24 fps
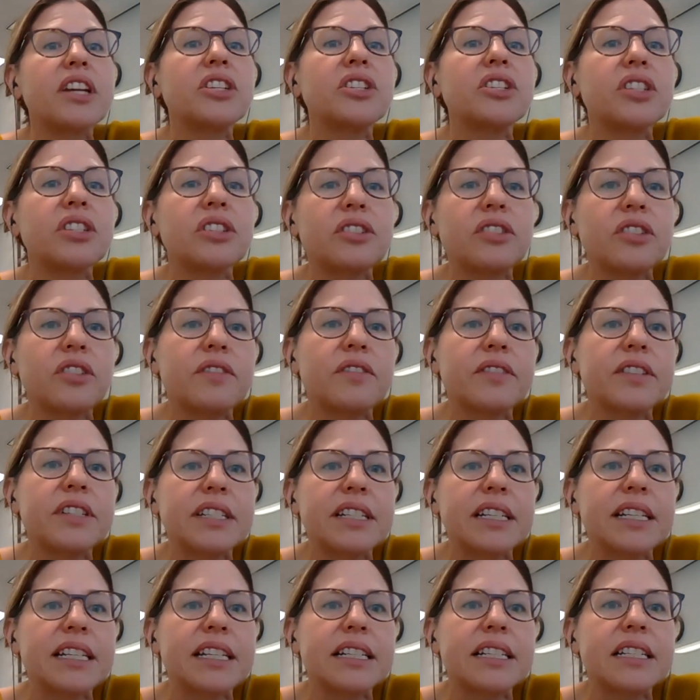prevention
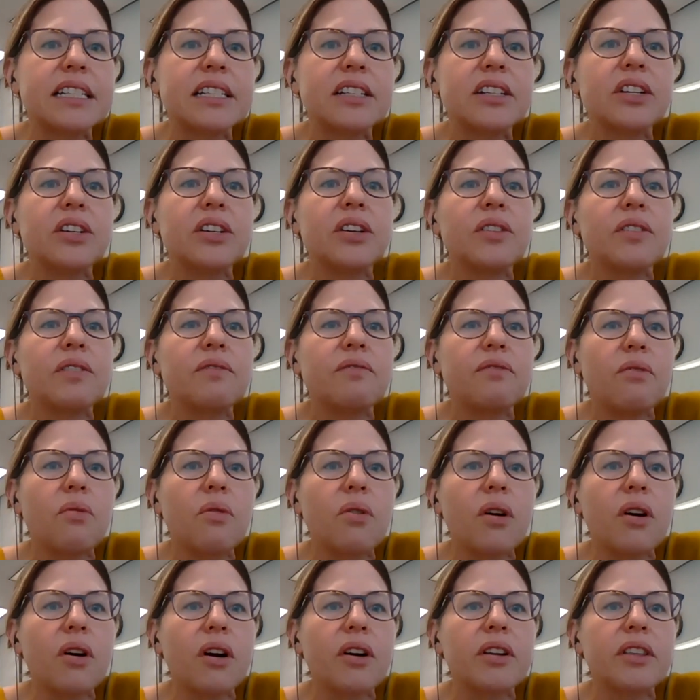services
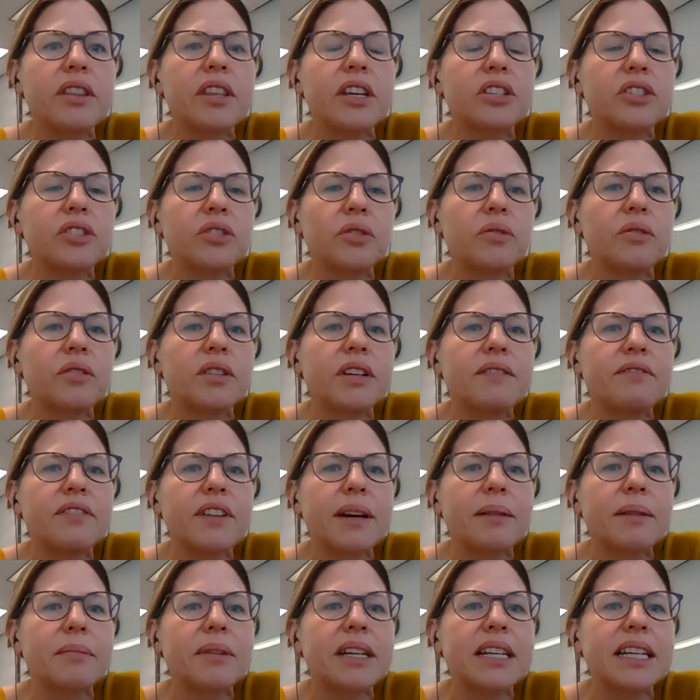for the children
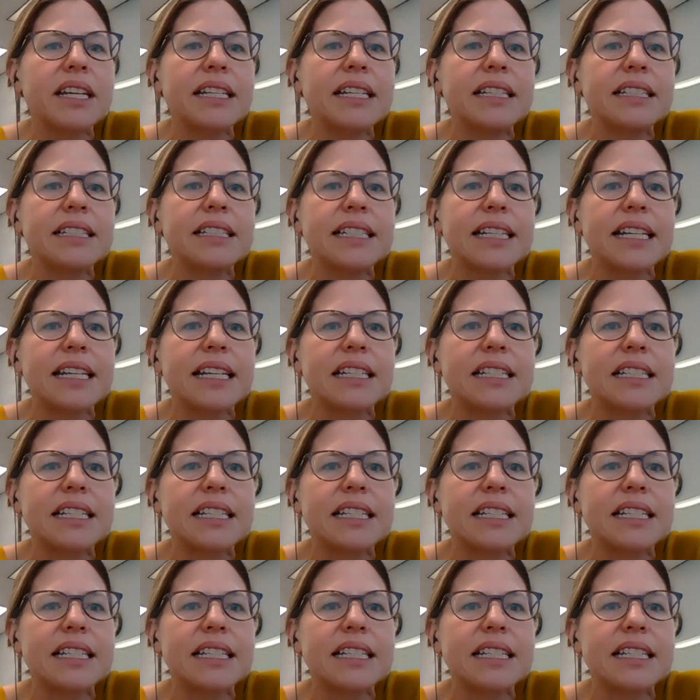and families